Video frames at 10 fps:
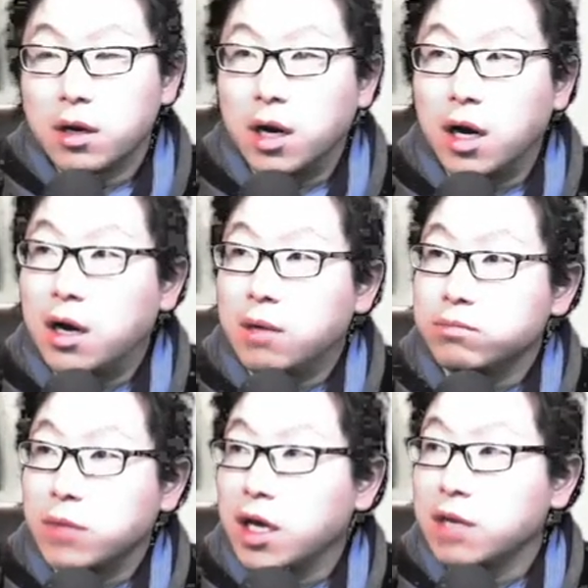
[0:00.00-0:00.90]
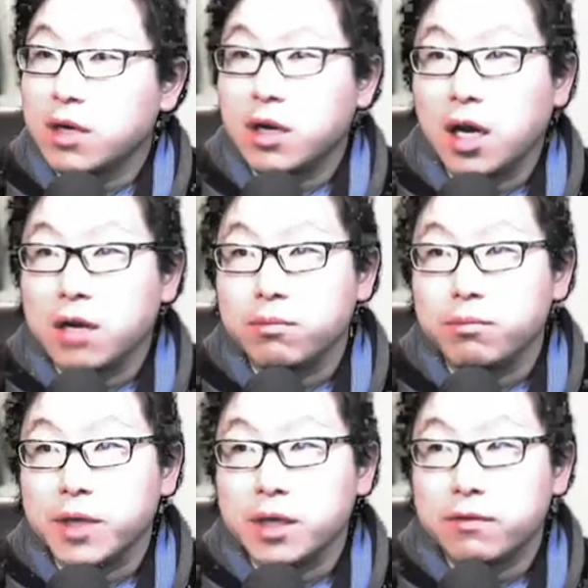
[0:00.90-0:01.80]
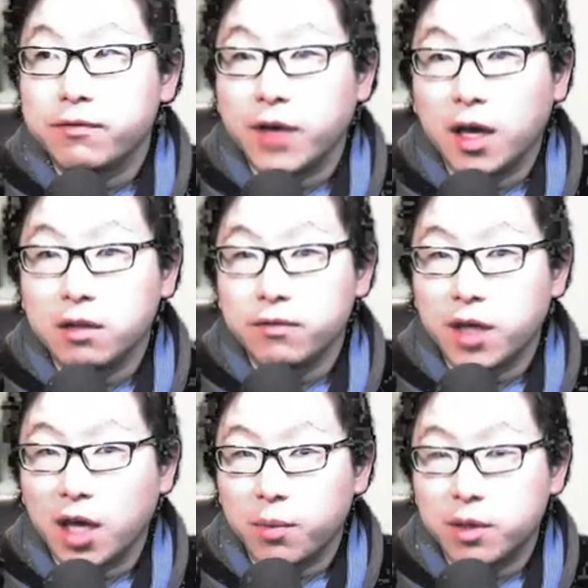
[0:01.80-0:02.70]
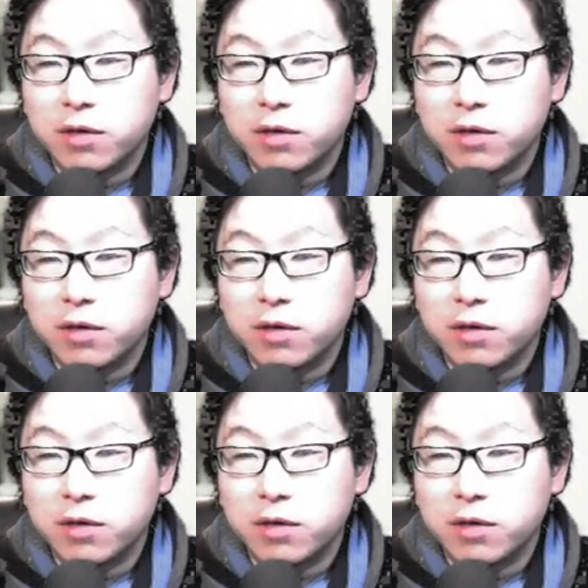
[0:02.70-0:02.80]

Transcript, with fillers: I'm a kind of big fan of Capital.